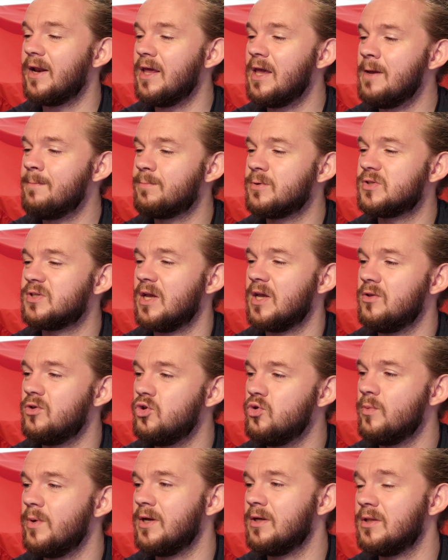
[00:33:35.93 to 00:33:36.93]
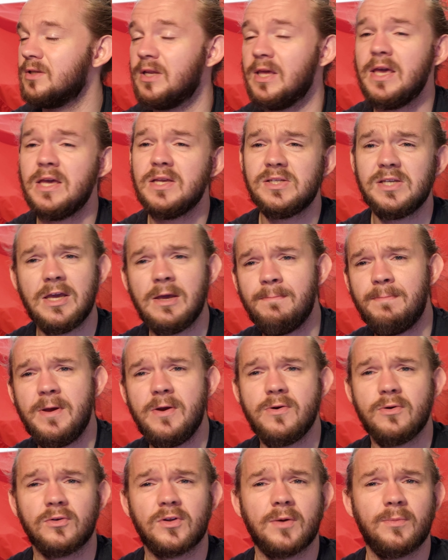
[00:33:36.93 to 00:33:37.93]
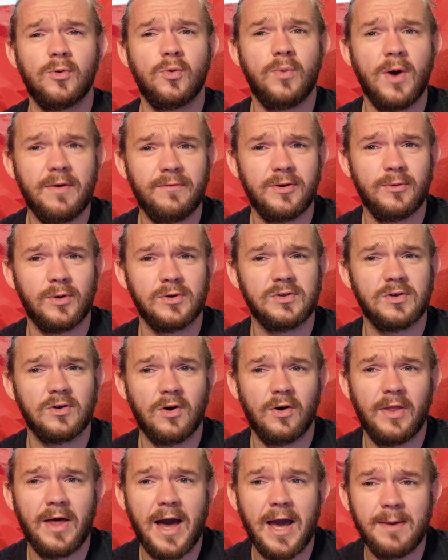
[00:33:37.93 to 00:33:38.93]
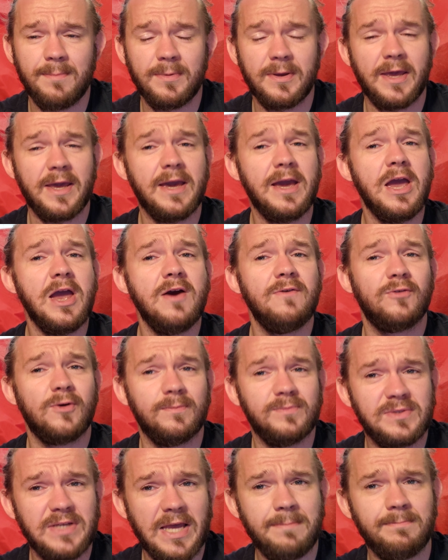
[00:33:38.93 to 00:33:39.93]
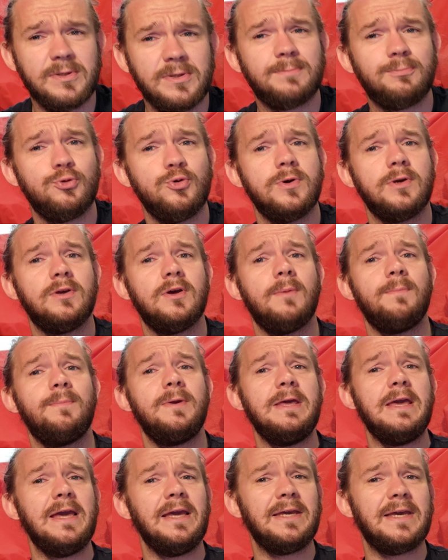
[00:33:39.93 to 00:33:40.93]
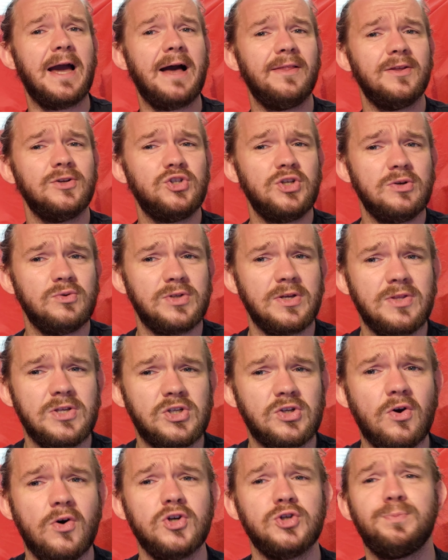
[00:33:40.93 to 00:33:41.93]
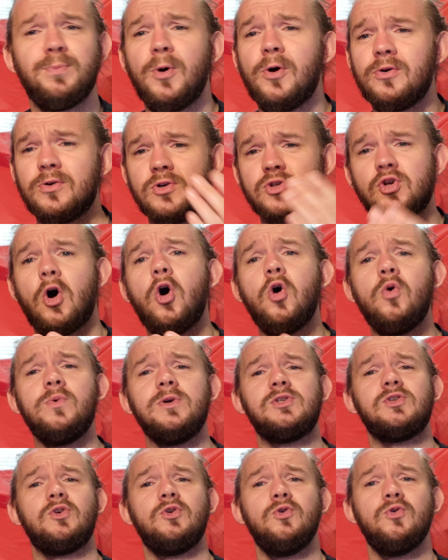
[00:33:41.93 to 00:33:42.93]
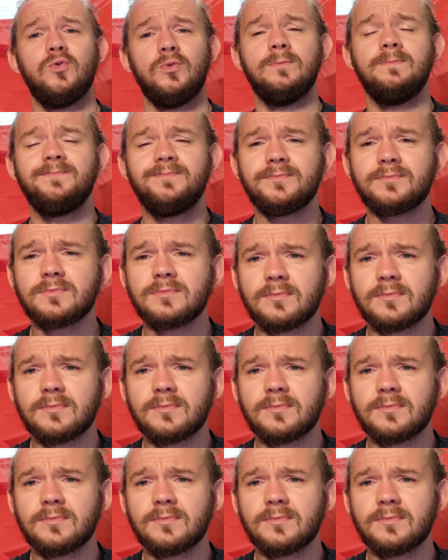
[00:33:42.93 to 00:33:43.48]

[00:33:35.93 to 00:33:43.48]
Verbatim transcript: an 8% New England Hazy Imperial Double, whatever you want to call it, IPA from Tempest Brewing Company in Galashiels and the Scottish Borders. Always cool